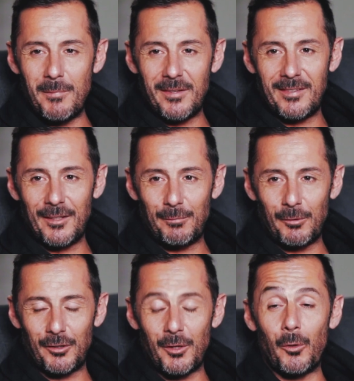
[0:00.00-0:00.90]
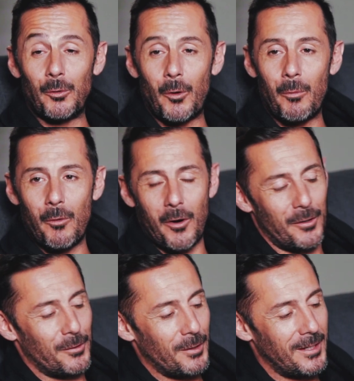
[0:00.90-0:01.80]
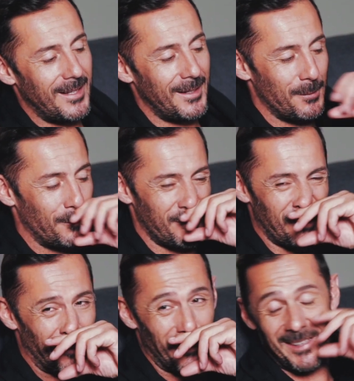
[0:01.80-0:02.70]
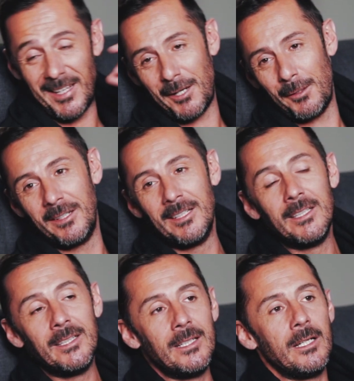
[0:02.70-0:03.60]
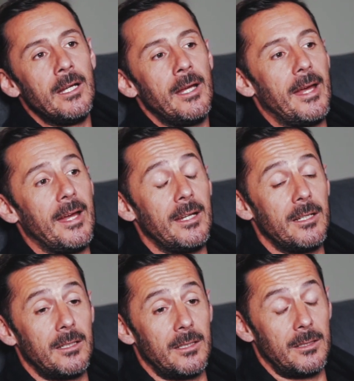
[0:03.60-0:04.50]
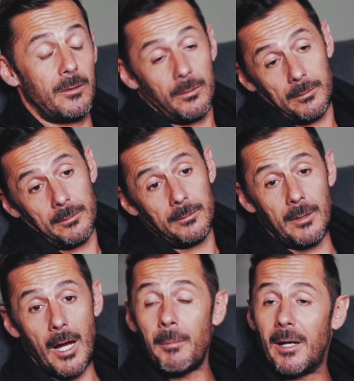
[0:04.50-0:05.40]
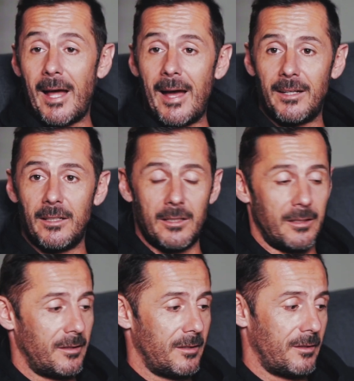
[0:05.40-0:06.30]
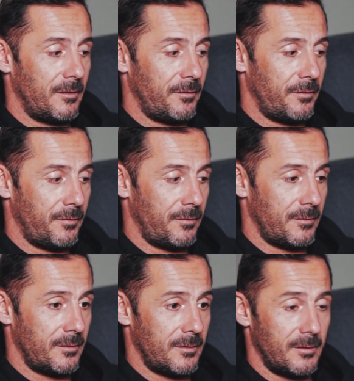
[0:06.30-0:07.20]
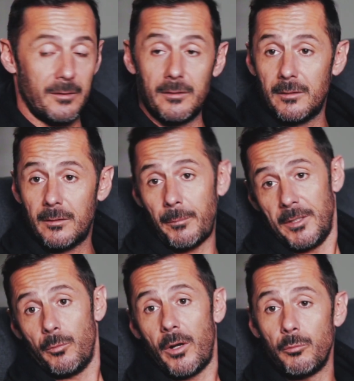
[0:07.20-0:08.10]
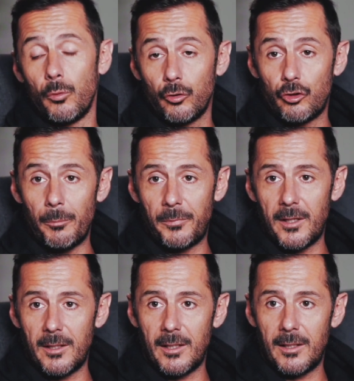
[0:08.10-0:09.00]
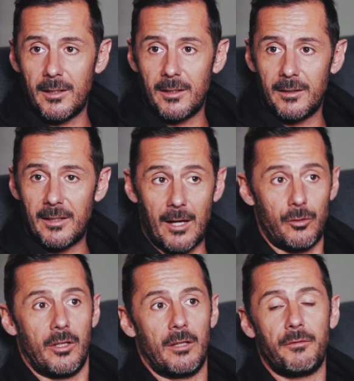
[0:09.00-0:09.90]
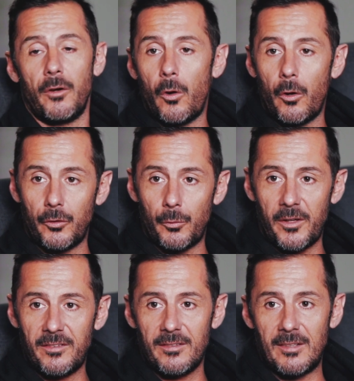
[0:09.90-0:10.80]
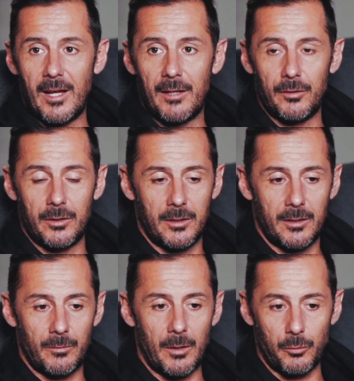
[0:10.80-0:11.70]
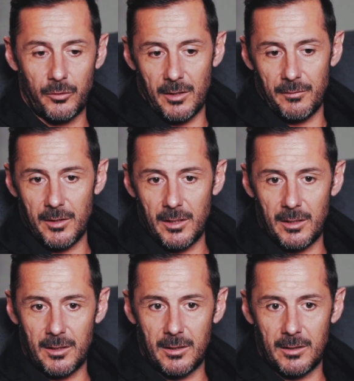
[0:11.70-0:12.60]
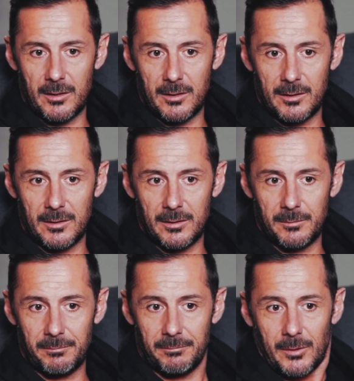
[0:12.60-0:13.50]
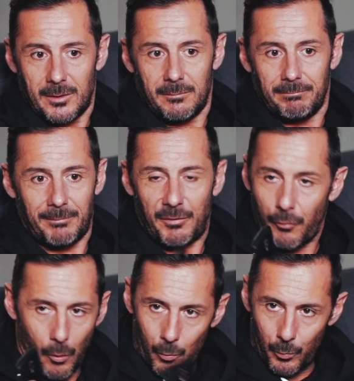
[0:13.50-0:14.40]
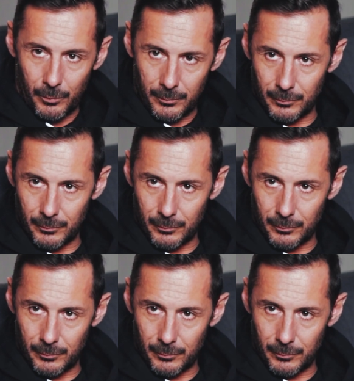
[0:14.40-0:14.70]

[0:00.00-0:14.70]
missing, especially when Rob Warner was a commentator. And uh, I'm glad, uh, uh, I mean, Red Bull jumped in, and uh, now you can follow all the races live on uh, Red Bull T V. And uh, but before,